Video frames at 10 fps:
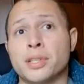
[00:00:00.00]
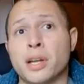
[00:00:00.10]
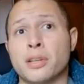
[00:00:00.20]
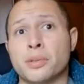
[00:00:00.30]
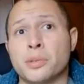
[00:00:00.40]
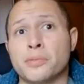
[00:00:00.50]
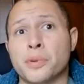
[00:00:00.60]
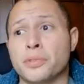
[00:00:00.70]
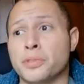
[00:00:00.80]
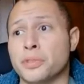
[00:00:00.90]
a lot of those
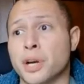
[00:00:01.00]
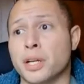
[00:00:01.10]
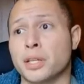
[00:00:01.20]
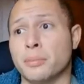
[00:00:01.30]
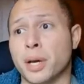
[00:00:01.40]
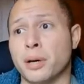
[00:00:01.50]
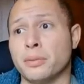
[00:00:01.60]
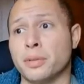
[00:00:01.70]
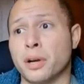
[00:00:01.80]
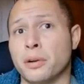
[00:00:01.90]
folks you're talking
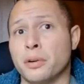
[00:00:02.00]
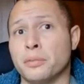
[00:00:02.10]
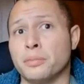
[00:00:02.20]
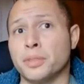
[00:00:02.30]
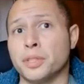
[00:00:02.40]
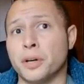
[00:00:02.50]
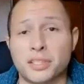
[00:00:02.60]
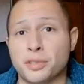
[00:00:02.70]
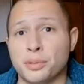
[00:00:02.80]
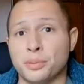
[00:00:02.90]
about are
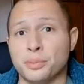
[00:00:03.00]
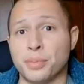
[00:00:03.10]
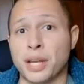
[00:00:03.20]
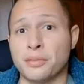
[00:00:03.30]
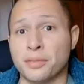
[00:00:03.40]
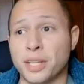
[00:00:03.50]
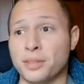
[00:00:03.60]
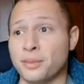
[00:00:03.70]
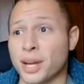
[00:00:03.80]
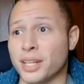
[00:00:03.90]
set to
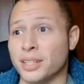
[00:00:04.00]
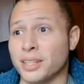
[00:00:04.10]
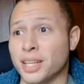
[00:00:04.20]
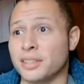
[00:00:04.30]
benefit, right?